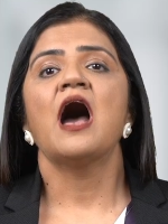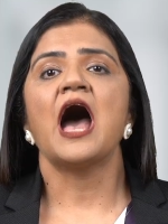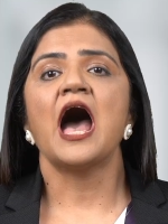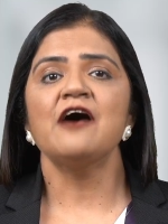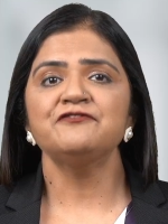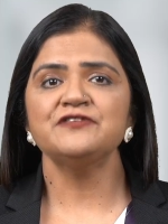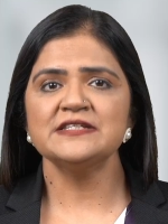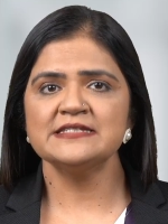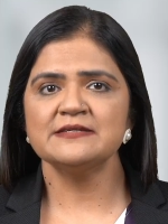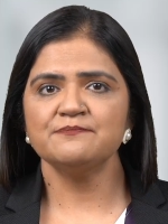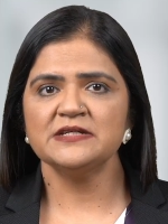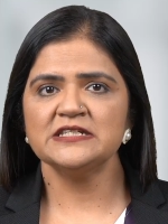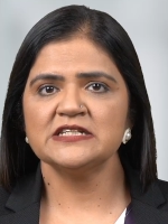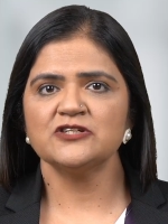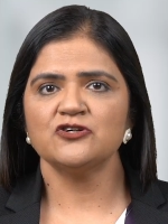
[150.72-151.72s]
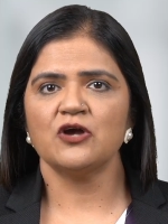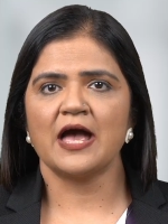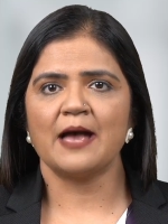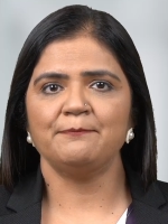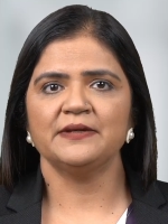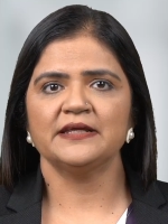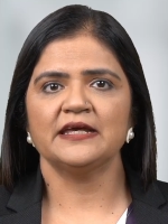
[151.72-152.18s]
After submitting your
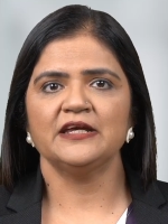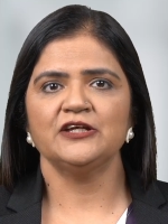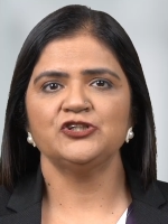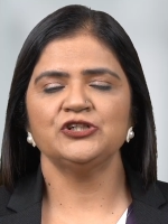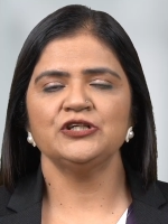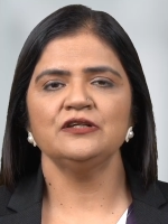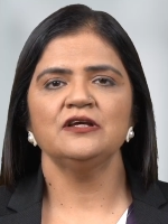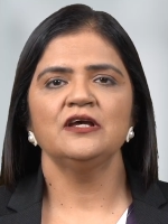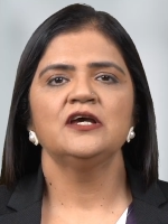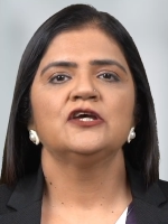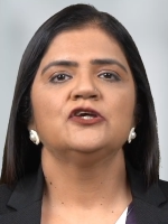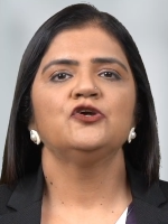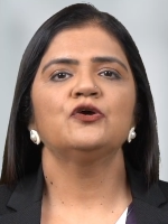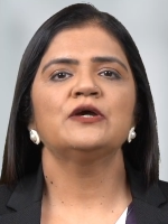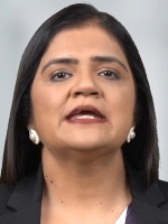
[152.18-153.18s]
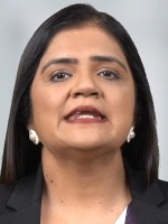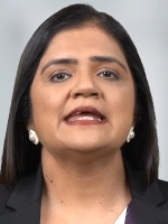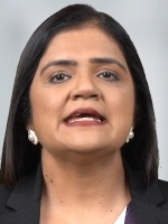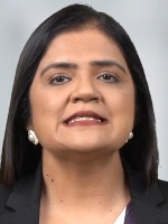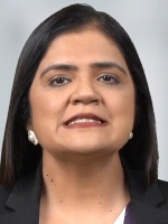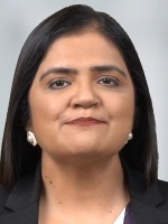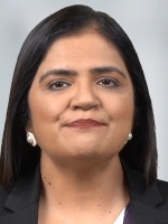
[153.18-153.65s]
application, you can
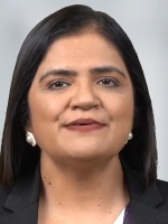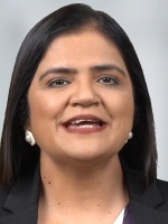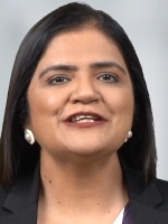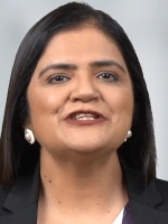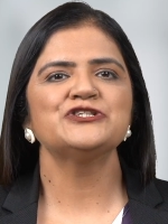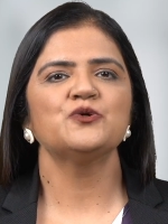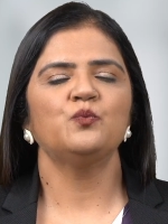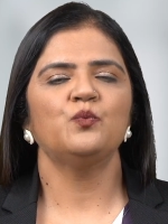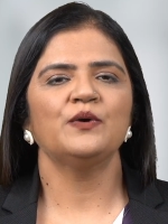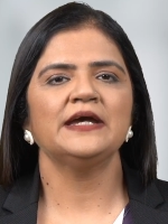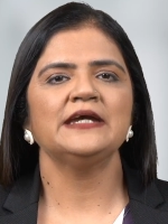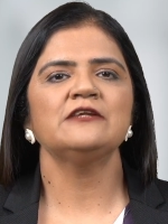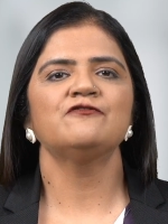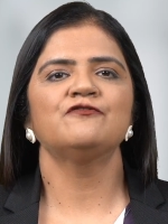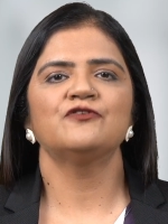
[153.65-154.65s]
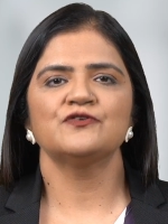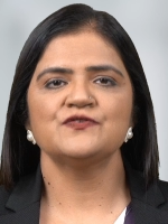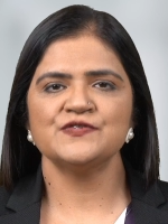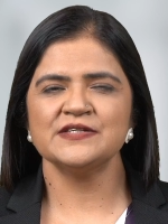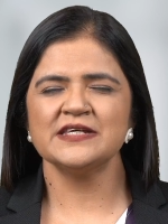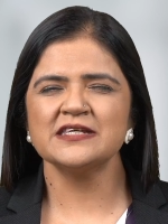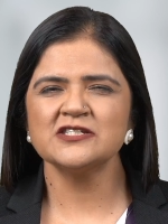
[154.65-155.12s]
expect to wait for
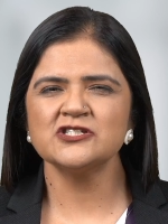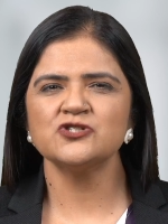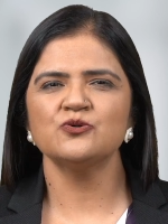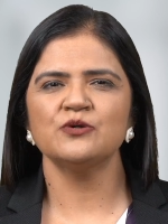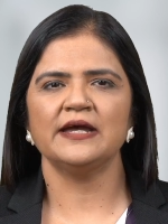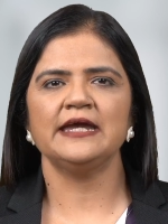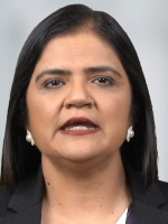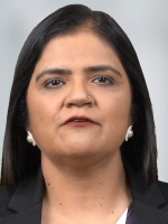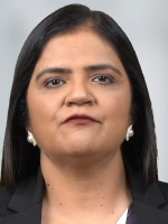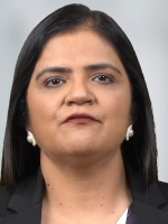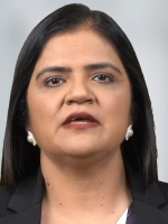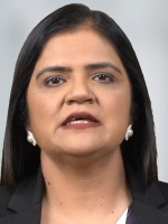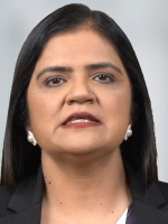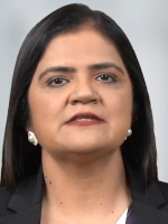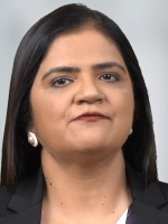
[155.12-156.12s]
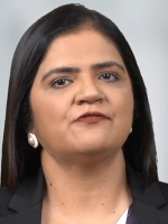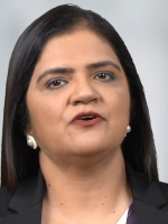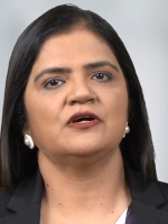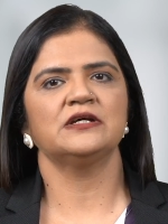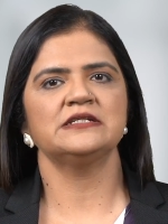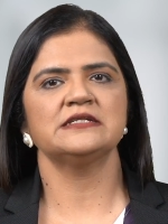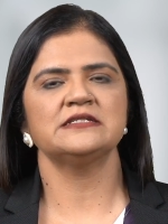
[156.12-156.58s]
6 to 8 weeks for
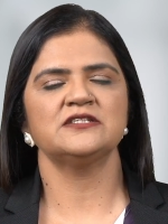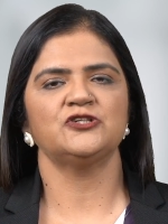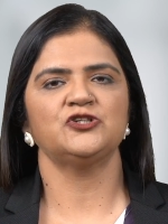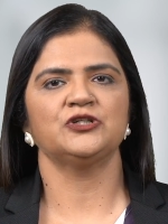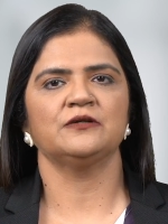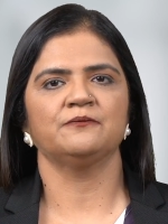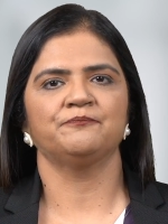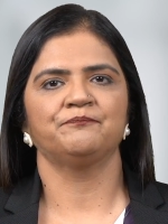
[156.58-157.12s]
a decision.